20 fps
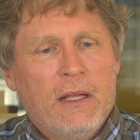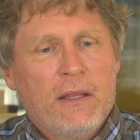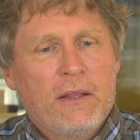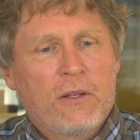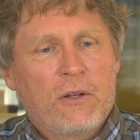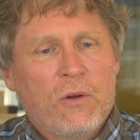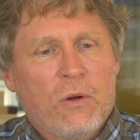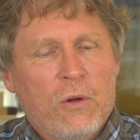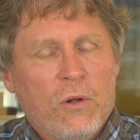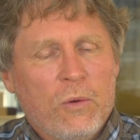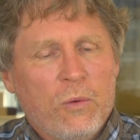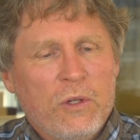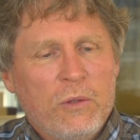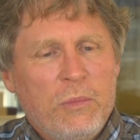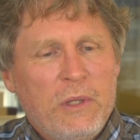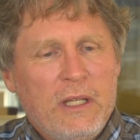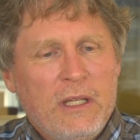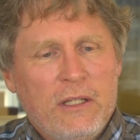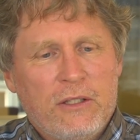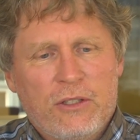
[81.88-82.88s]
The goal would
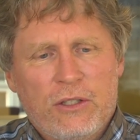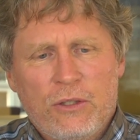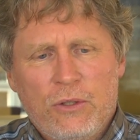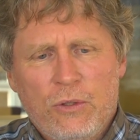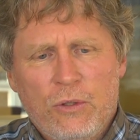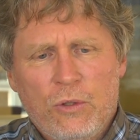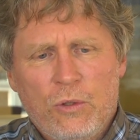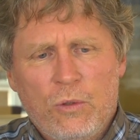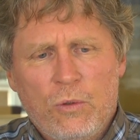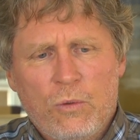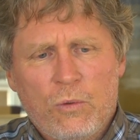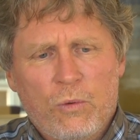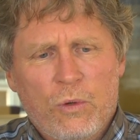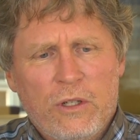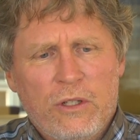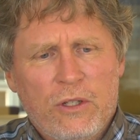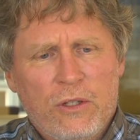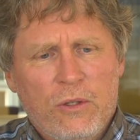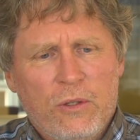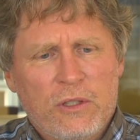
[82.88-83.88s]
be to
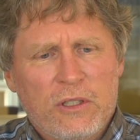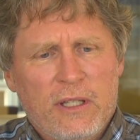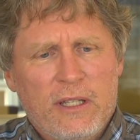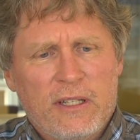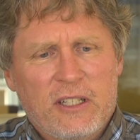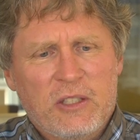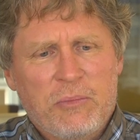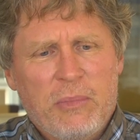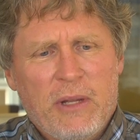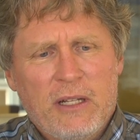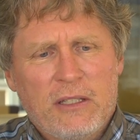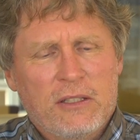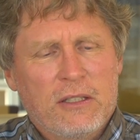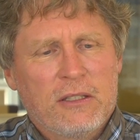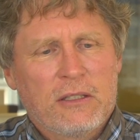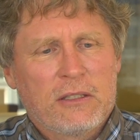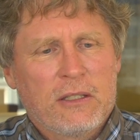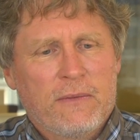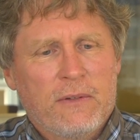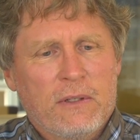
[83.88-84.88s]
reduce the
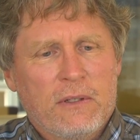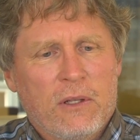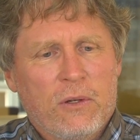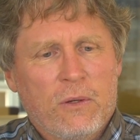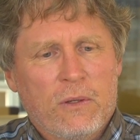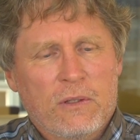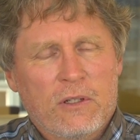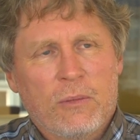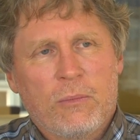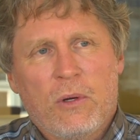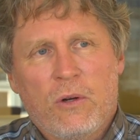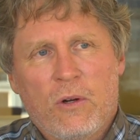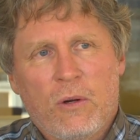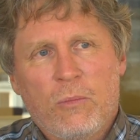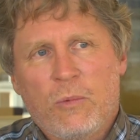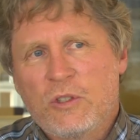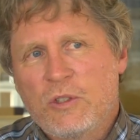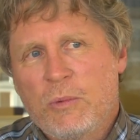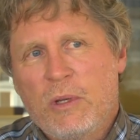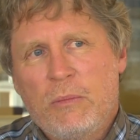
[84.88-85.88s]
expenses of a low-income
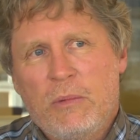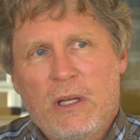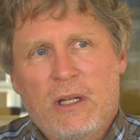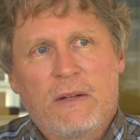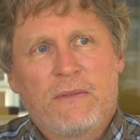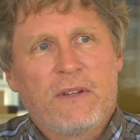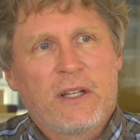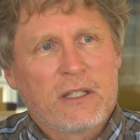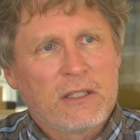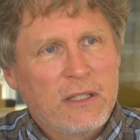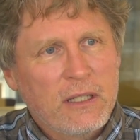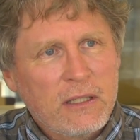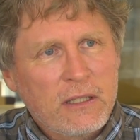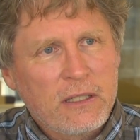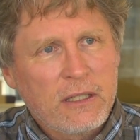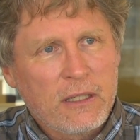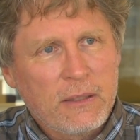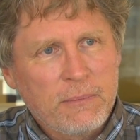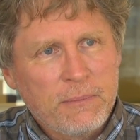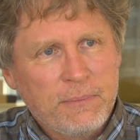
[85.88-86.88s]
home, which may be on a fixed
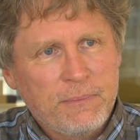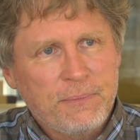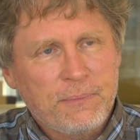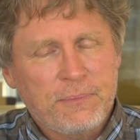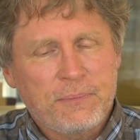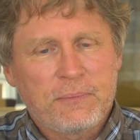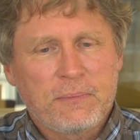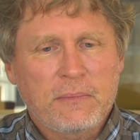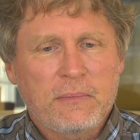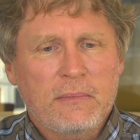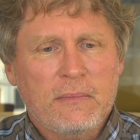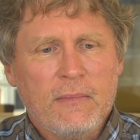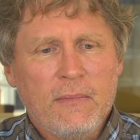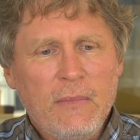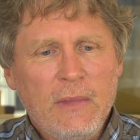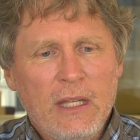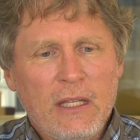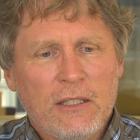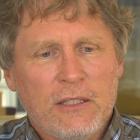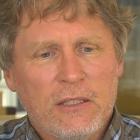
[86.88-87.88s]
income,
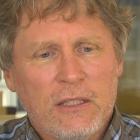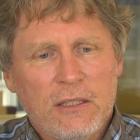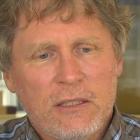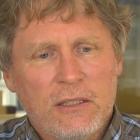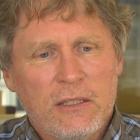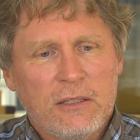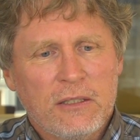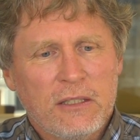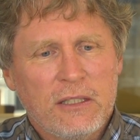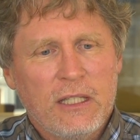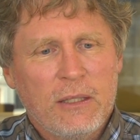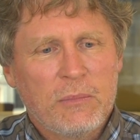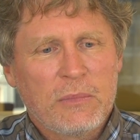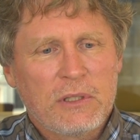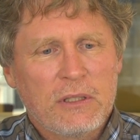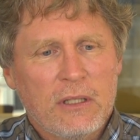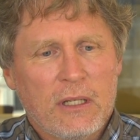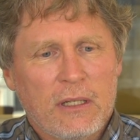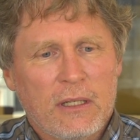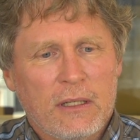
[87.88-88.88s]
since it
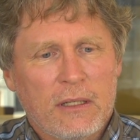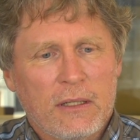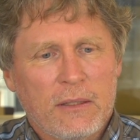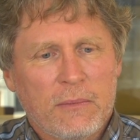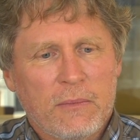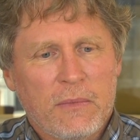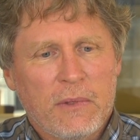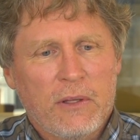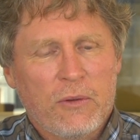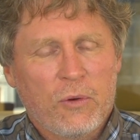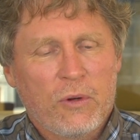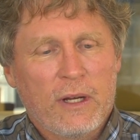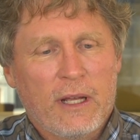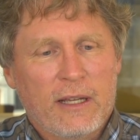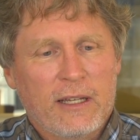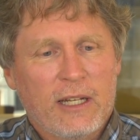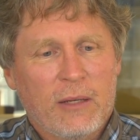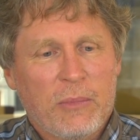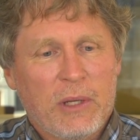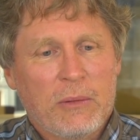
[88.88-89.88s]
seems that we're
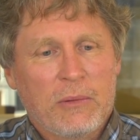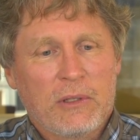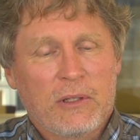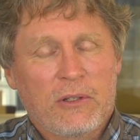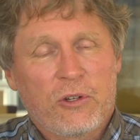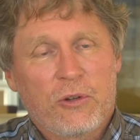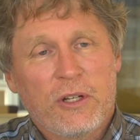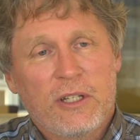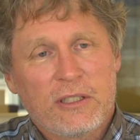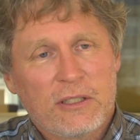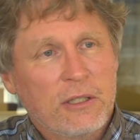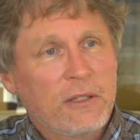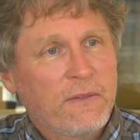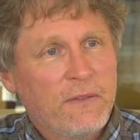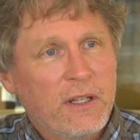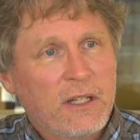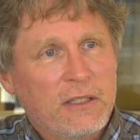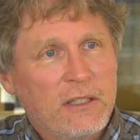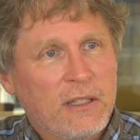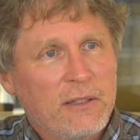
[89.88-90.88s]
not going to be able to increase their
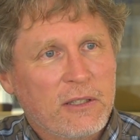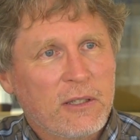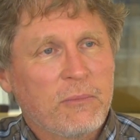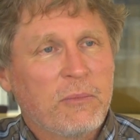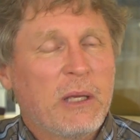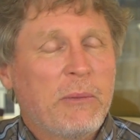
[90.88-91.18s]
fixed income.